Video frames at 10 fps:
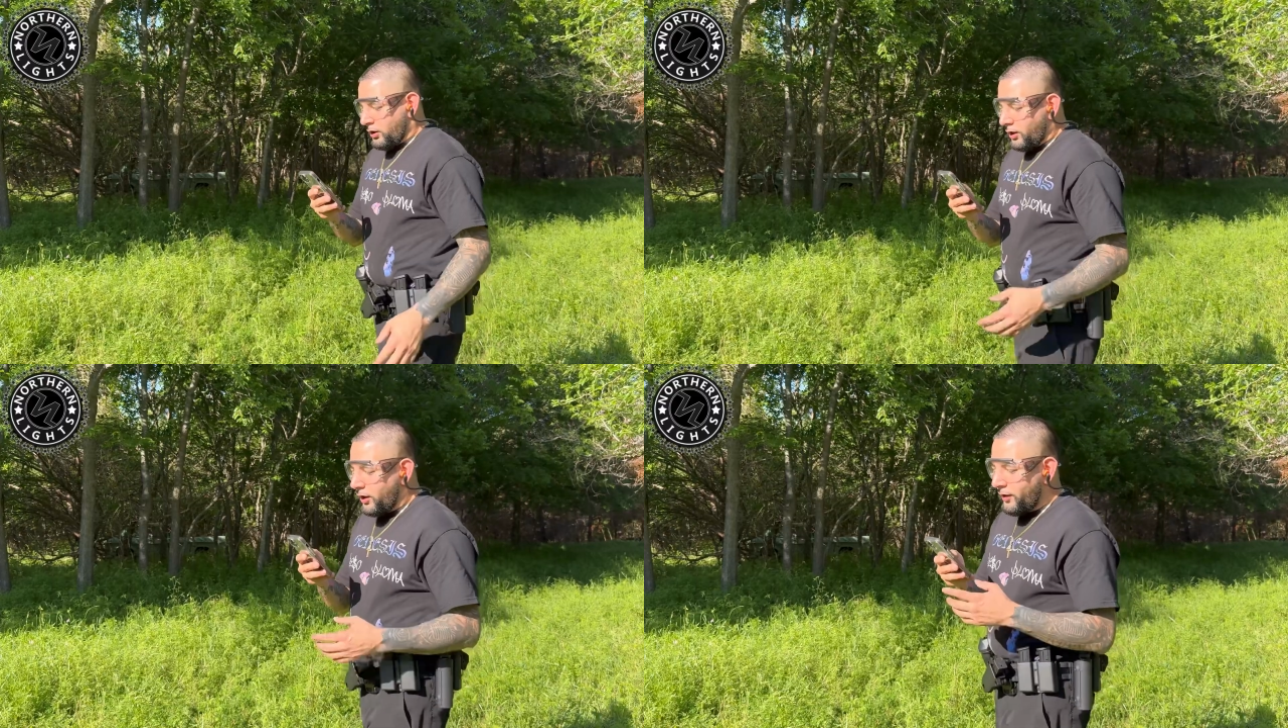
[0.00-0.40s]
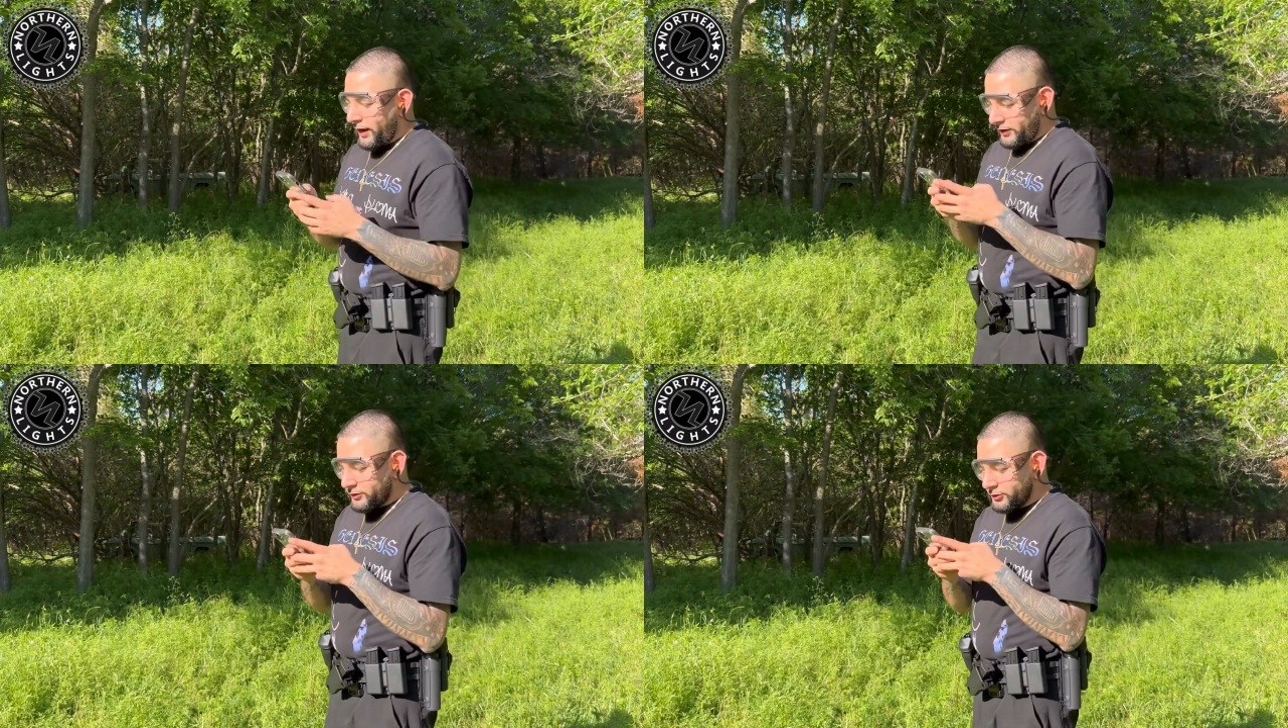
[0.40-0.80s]
All
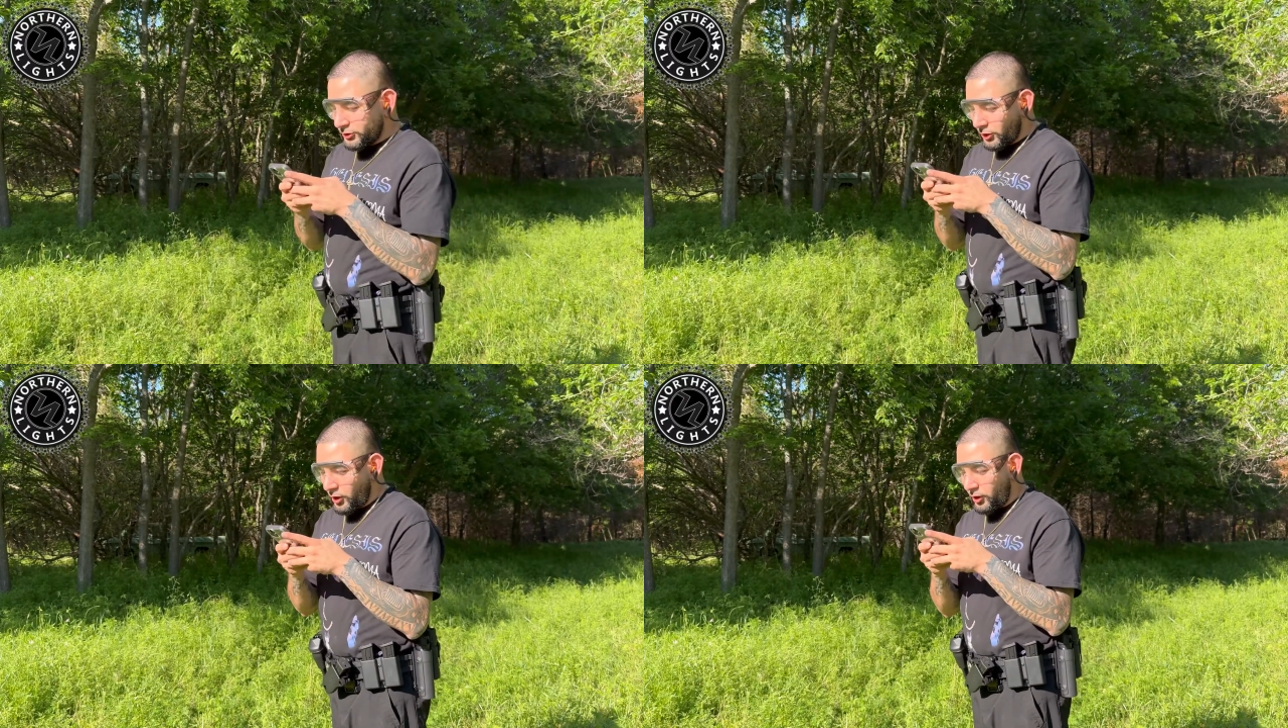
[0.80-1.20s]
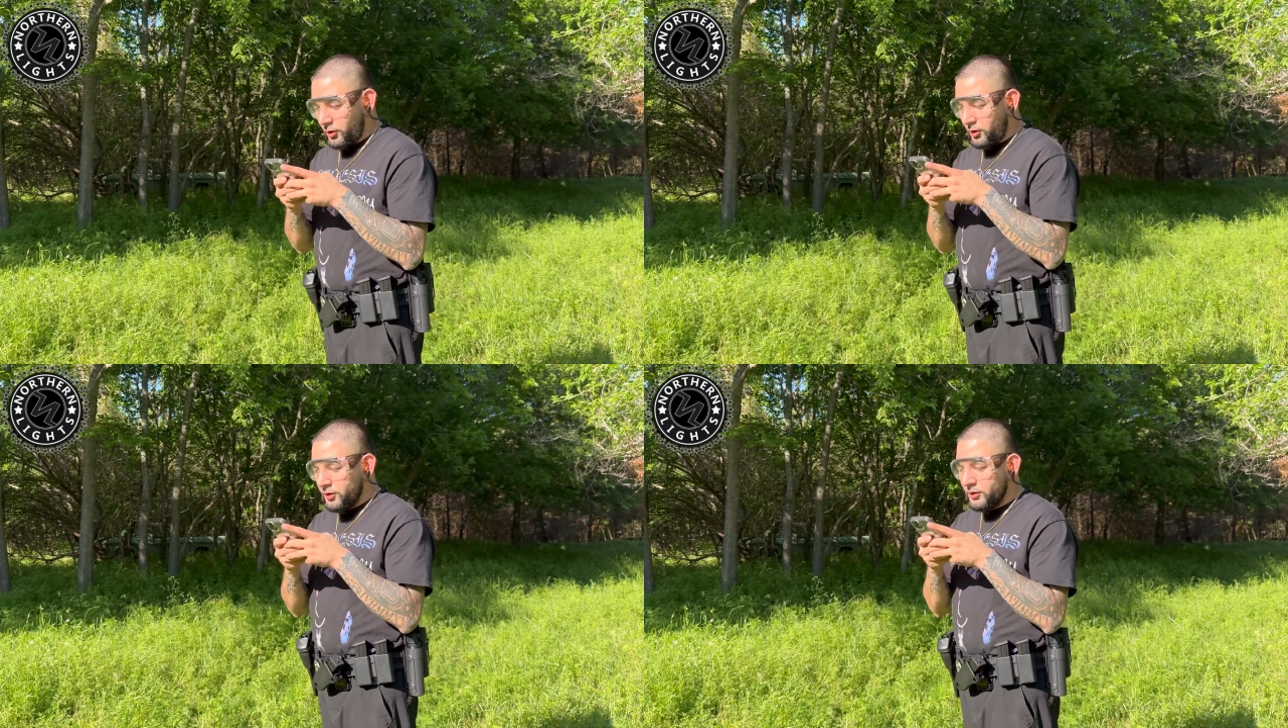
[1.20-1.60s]
right,
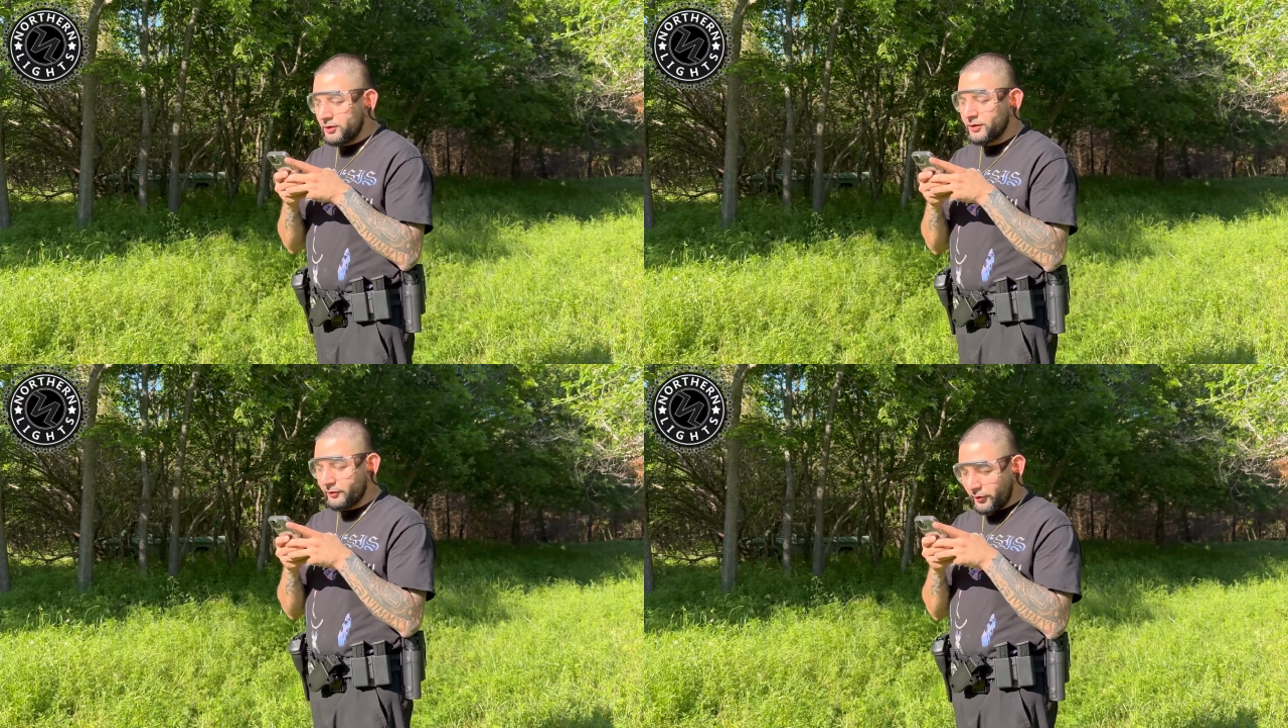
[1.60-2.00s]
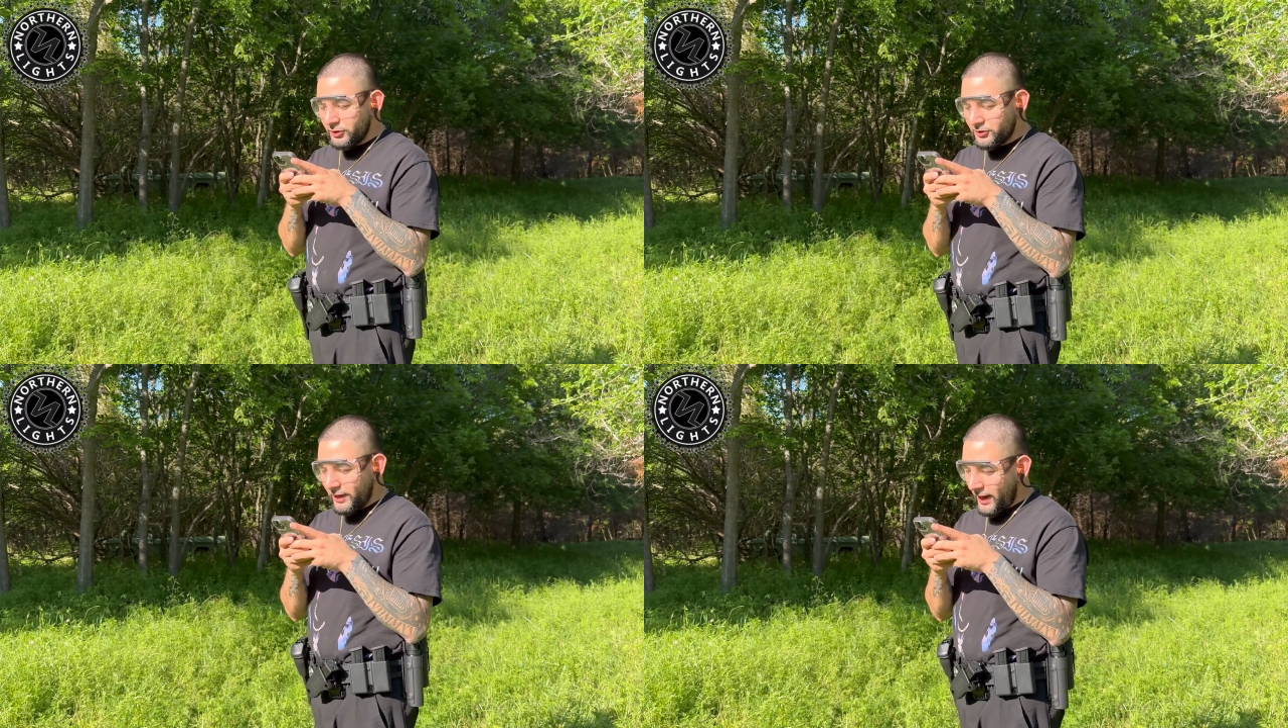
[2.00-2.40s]
so the
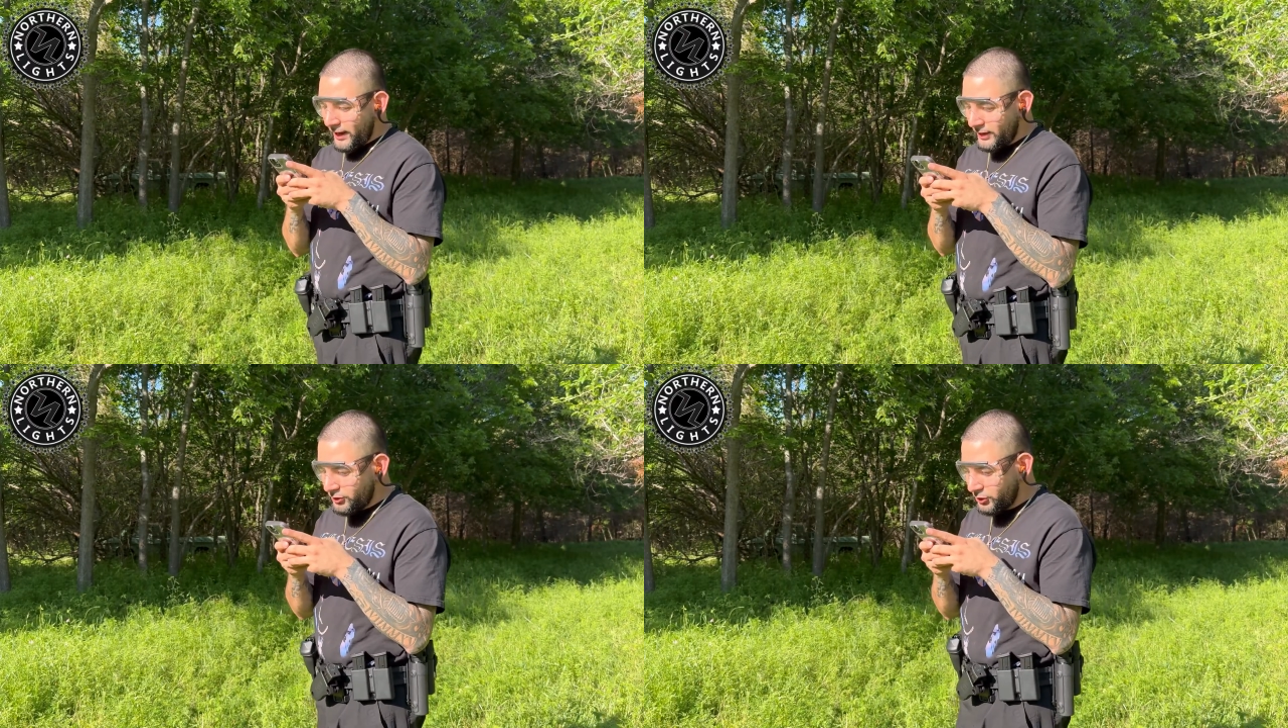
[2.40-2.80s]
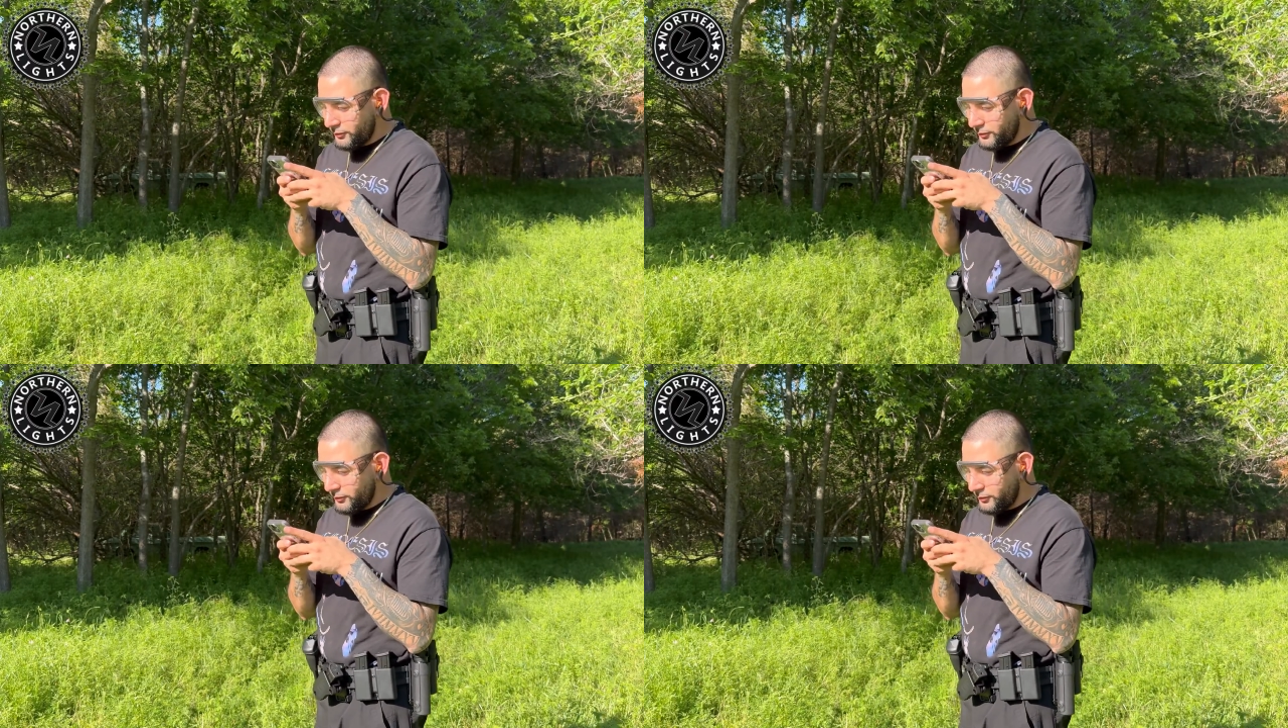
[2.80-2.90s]
first stage